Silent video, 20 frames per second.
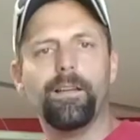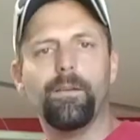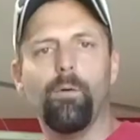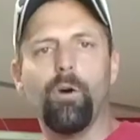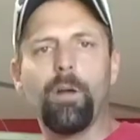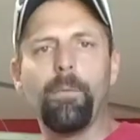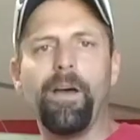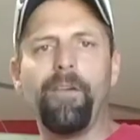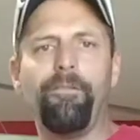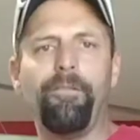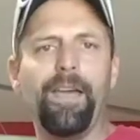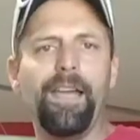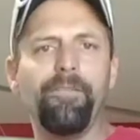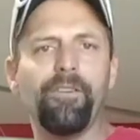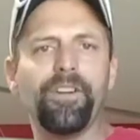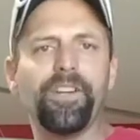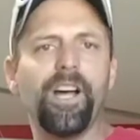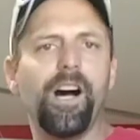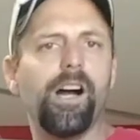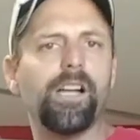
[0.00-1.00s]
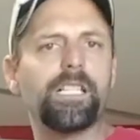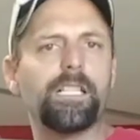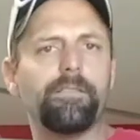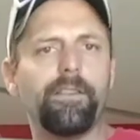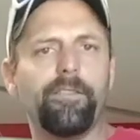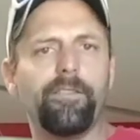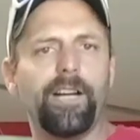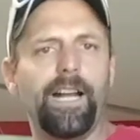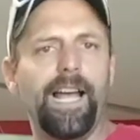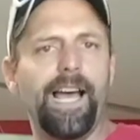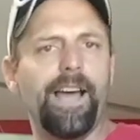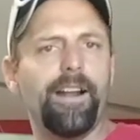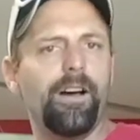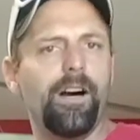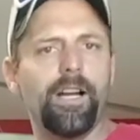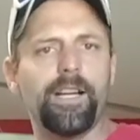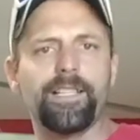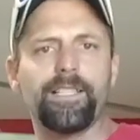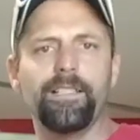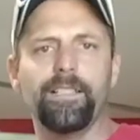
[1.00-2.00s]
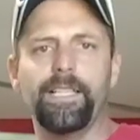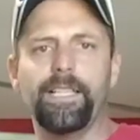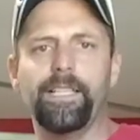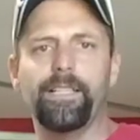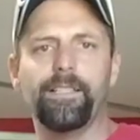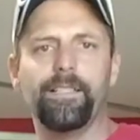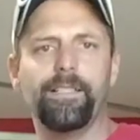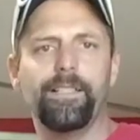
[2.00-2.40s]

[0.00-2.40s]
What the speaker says: One of my favorite dogs I've ever had, honestly.